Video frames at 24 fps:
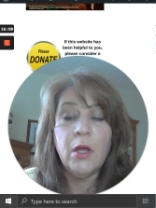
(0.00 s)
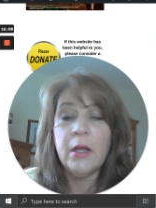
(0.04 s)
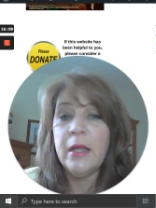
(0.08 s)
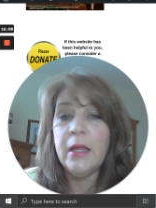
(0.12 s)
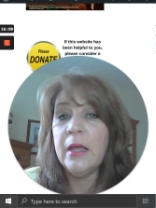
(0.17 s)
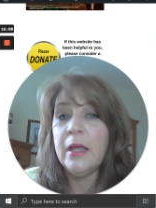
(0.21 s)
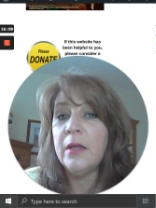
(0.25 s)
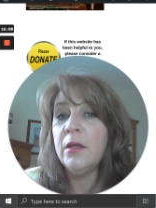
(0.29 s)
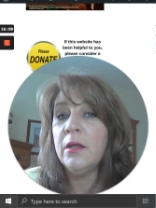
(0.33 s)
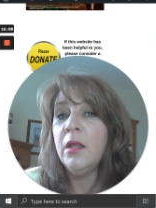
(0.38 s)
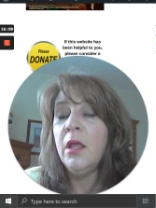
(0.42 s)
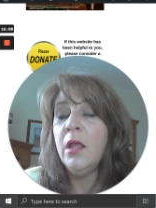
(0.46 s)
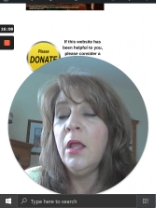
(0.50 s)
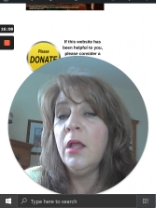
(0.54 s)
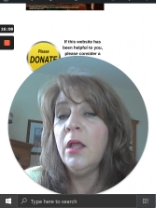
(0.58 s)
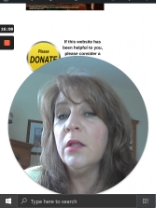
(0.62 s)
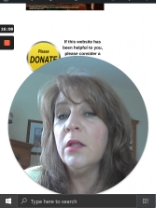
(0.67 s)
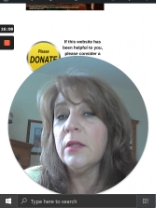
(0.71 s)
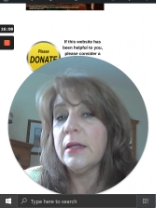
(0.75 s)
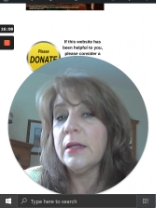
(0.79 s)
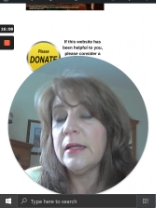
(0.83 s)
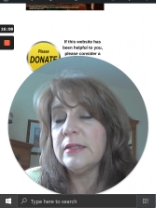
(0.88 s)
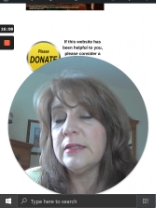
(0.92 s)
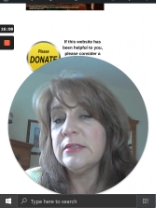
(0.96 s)
Again,
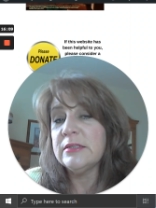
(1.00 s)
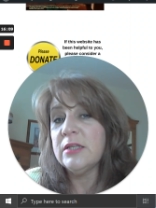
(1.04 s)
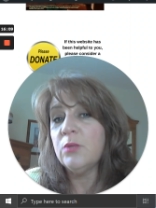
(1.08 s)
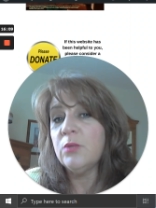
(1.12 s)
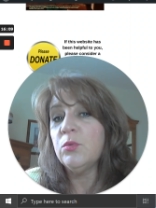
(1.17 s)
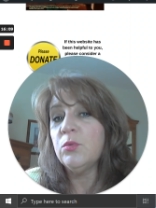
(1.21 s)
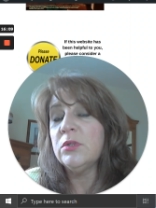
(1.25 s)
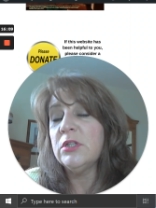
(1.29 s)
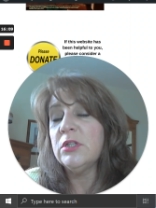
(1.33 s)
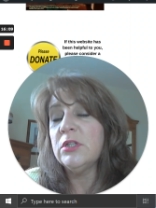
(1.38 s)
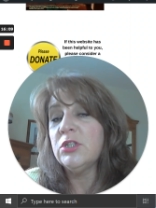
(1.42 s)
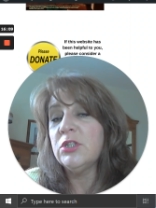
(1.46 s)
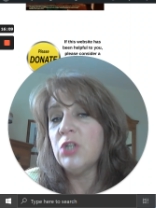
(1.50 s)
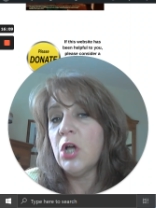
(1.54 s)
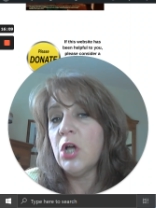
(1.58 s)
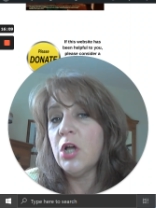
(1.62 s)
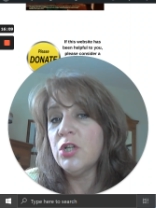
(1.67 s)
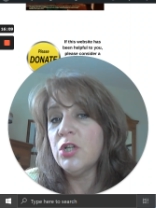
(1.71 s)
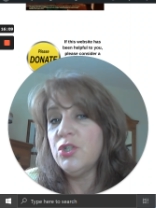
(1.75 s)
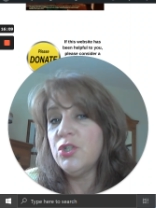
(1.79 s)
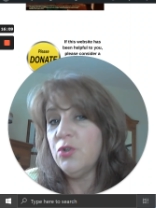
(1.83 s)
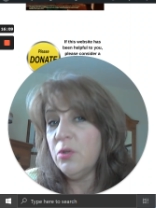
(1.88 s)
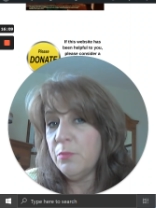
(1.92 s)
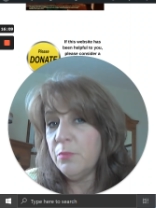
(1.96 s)
like I said with the
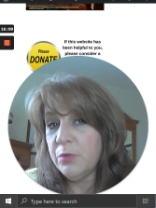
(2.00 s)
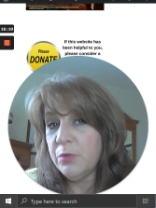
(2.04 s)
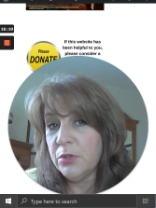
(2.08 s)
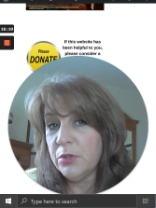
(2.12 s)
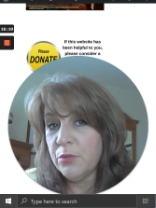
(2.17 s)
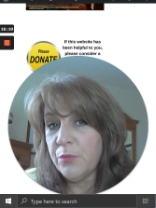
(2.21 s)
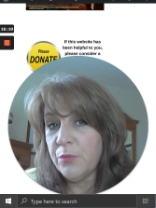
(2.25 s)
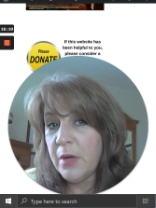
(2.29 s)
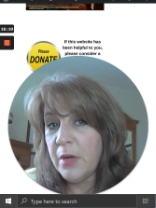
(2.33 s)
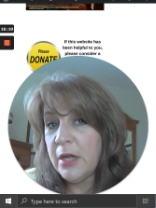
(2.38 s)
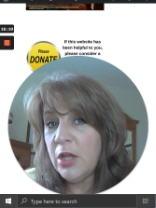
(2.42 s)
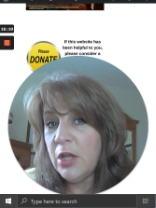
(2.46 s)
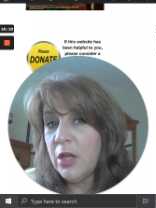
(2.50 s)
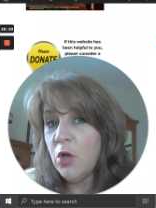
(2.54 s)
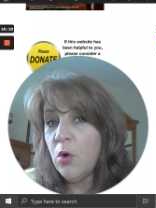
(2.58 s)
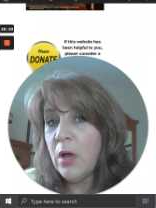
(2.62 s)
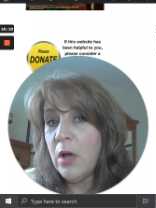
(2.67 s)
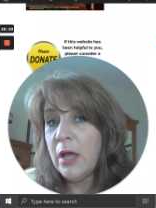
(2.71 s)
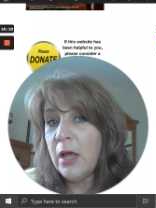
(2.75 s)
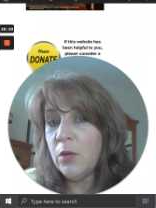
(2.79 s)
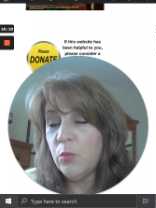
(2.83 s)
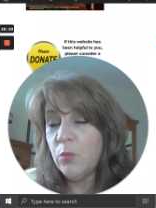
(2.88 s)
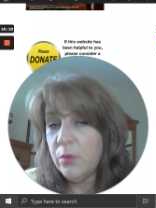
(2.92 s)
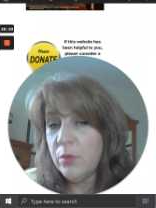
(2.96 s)
dogs, you can put the radio
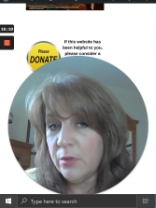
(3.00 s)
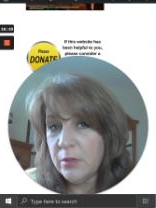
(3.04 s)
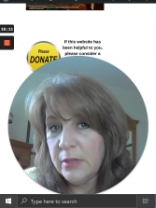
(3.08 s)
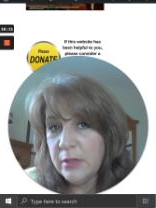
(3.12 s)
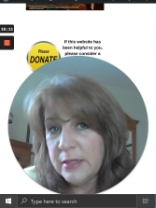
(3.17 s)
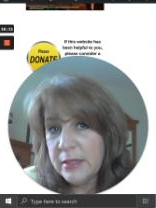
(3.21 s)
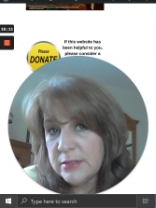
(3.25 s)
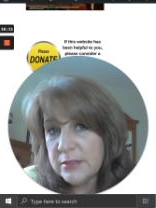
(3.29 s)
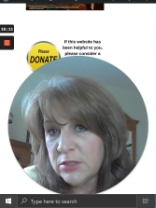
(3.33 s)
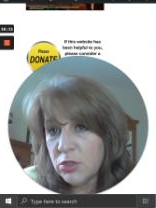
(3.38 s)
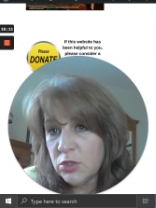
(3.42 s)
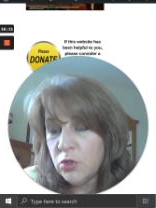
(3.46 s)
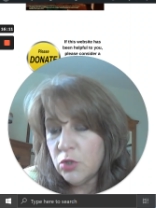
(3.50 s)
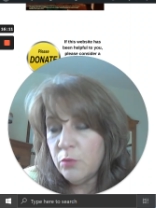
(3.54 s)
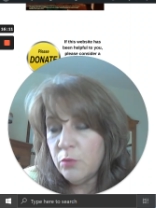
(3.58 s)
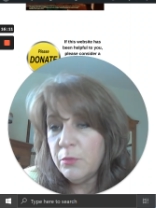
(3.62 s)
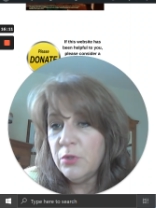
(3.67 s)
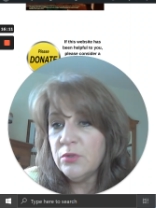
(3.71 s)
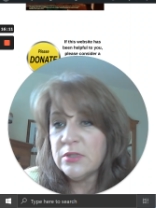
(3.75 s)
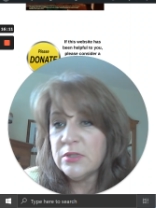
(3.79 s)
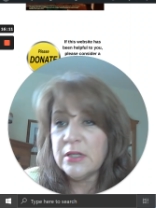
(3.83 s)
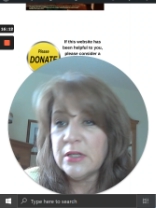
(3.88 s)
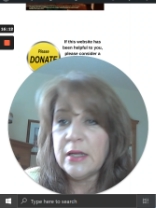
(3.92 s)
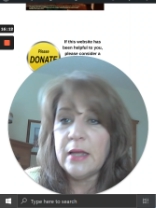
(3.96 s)
on with classical
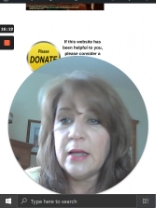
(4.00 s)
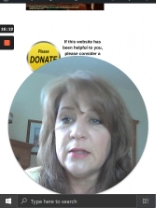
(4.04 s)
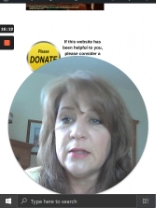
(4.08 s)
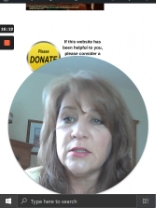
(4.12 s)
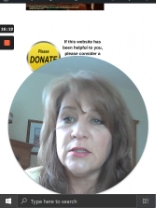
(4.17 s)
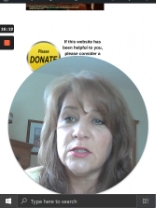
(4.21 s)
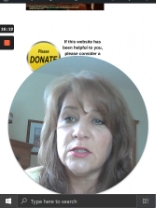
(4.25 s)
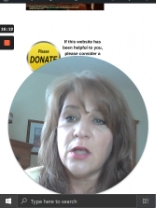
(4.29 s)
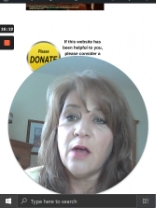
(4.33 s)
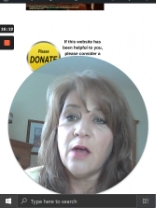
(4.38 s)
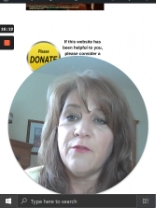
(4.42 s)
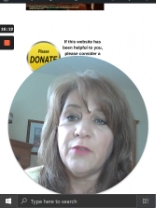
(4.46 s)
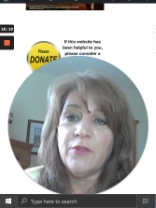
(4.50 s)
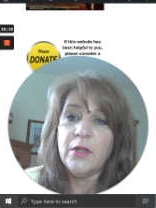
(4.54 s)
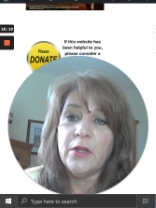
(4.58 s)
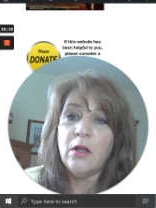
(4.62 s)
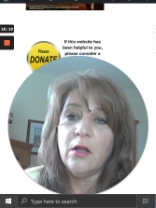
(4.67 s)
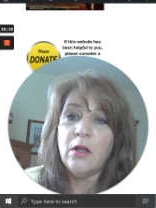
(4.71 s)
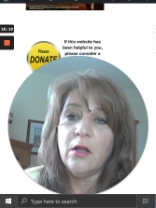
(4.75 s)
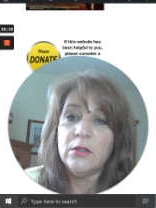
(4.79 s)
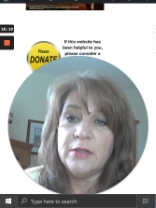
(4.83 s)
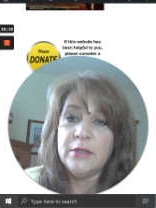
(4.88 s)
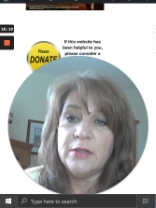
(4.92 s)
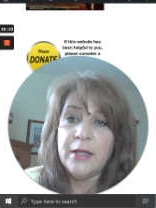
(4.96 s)
music on softly
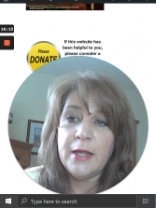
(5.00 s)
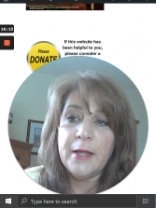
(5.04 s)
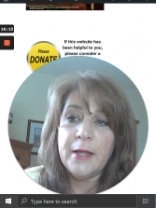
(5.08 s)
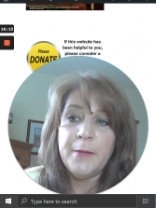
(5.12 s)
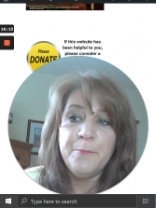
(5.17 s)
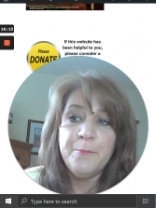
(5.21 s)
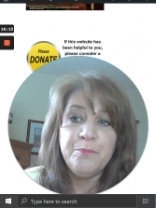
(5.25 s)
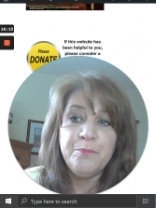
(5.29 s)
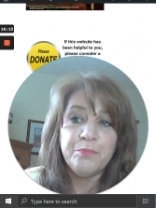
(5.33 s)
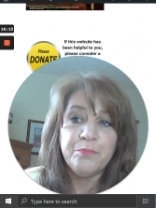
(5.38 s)
all day.